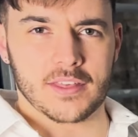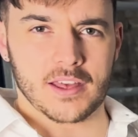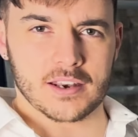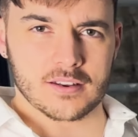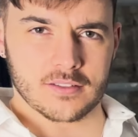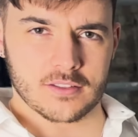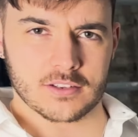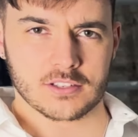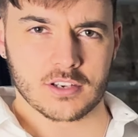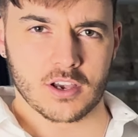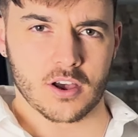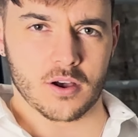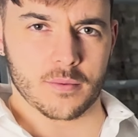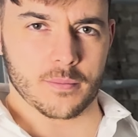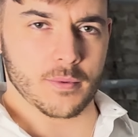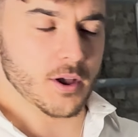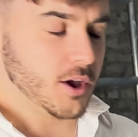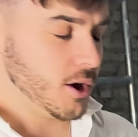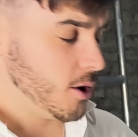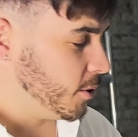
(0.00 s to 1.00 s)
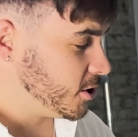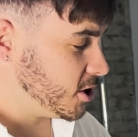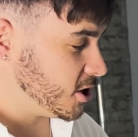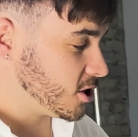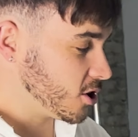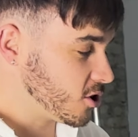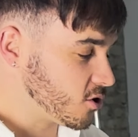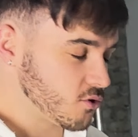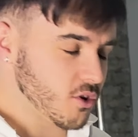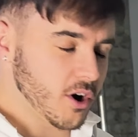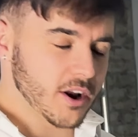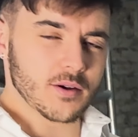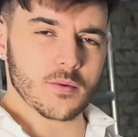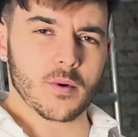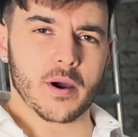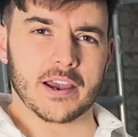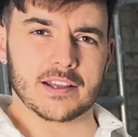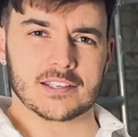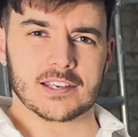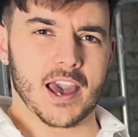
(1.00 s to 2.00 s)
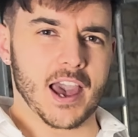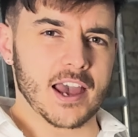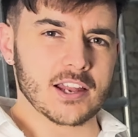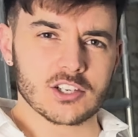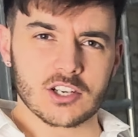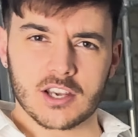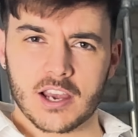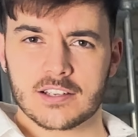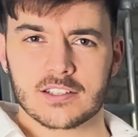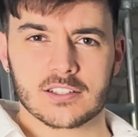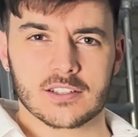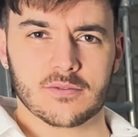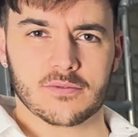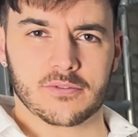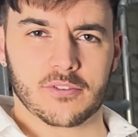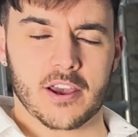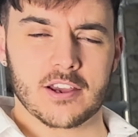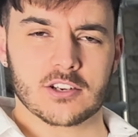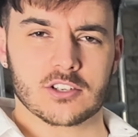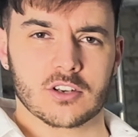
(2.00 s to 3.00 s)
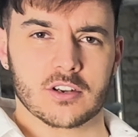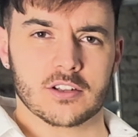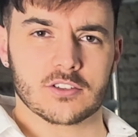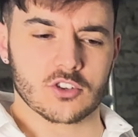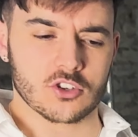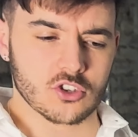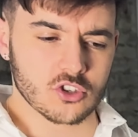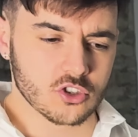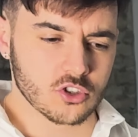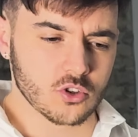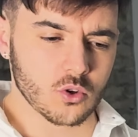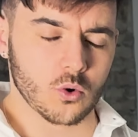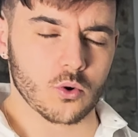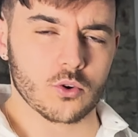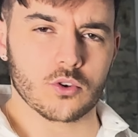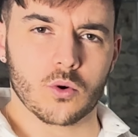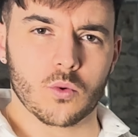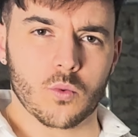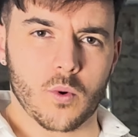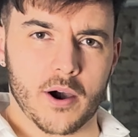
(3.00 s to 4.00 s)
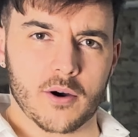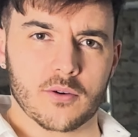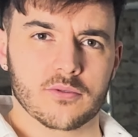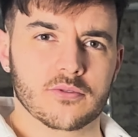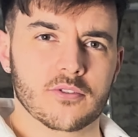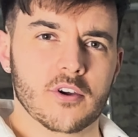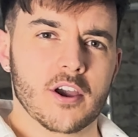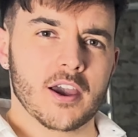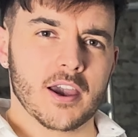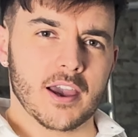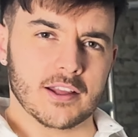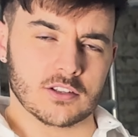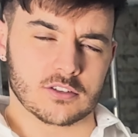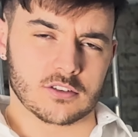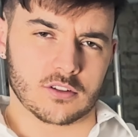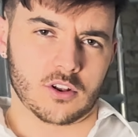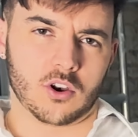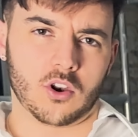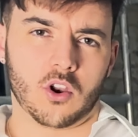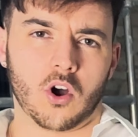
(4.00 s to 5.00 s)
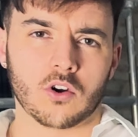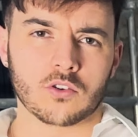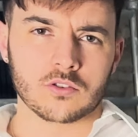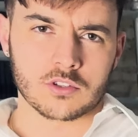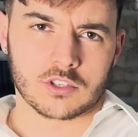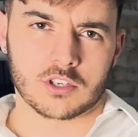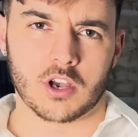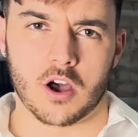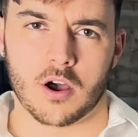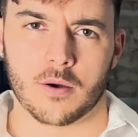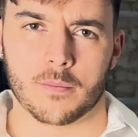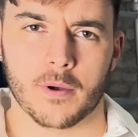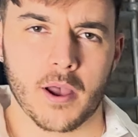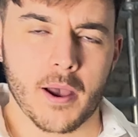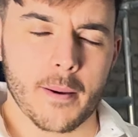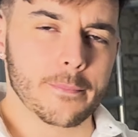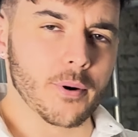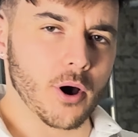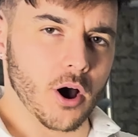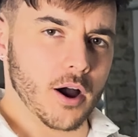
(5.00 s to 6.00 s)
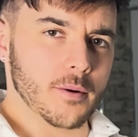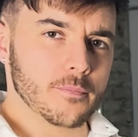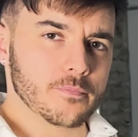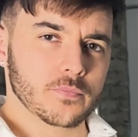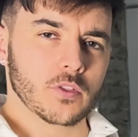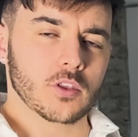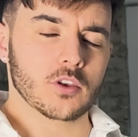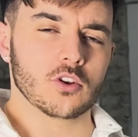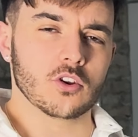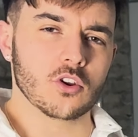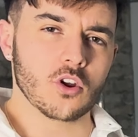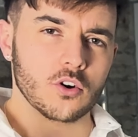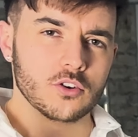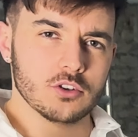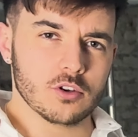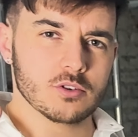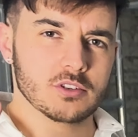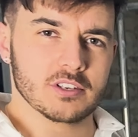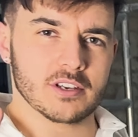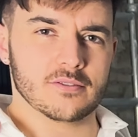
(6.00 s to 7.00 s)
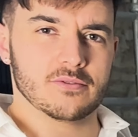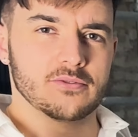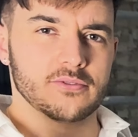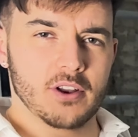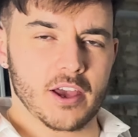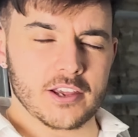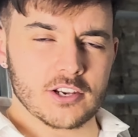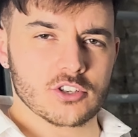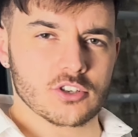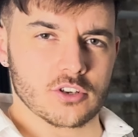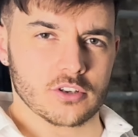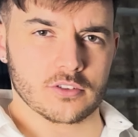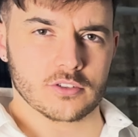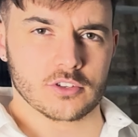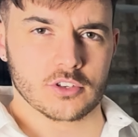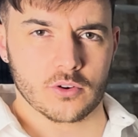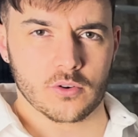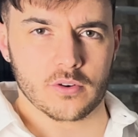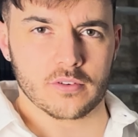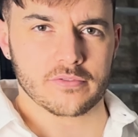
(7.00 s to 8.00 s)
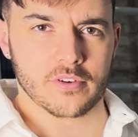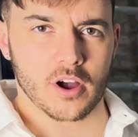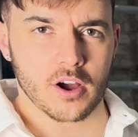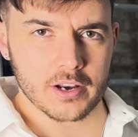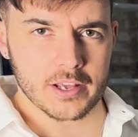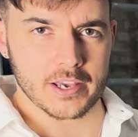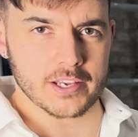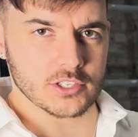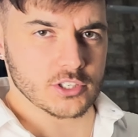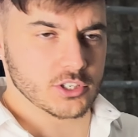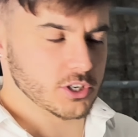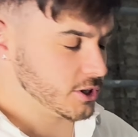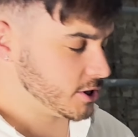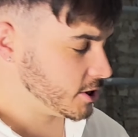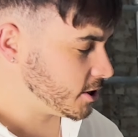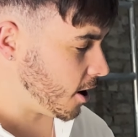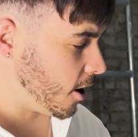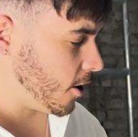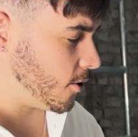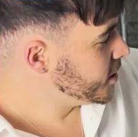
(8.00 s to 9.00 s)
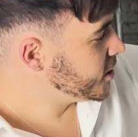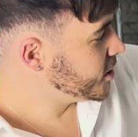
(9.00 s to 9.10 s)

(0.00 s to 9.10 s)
the end of the term, which is a great way to hedge against inflation and to store your wealth into the long term. But you're not using inflation to your advantage. So,